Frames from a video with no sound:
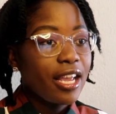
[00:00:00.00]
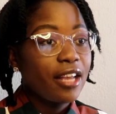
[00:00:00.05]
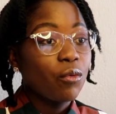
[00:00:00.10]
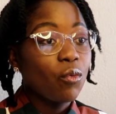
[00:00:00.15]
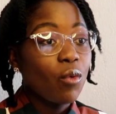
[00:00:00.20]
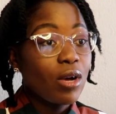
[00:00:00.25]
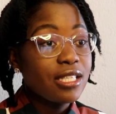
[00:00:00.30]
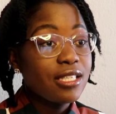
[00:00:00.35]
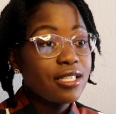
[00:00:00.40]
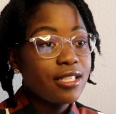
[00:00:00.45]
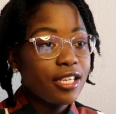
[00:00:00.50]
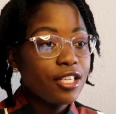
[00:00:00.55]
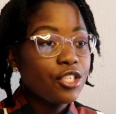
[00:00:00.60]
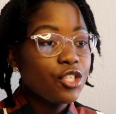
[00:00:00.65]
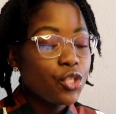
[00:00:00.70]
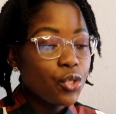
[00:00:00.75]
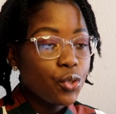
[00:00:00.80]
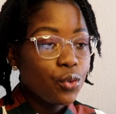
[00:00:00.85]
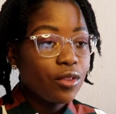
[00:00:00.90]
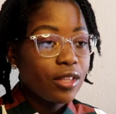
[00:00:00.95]
And once they
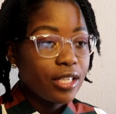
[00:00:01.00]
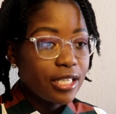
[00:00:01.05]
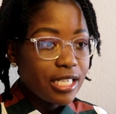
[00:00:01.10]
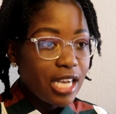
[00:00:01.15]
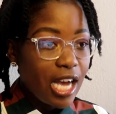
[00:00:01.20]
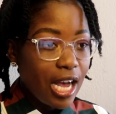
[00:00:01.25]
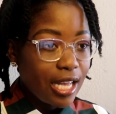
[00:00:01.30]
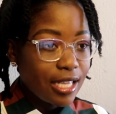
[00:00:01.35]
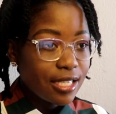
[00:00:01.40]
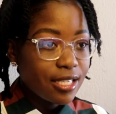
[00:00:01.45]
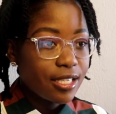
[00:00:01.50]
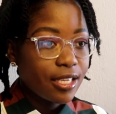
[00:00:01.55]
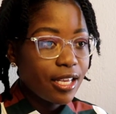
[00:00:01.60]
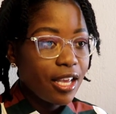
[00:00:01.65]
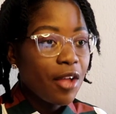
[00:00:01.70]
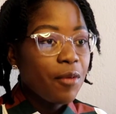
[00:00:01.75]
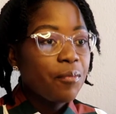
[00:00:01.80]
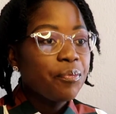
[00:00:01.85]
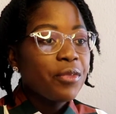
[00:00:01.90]
do the task,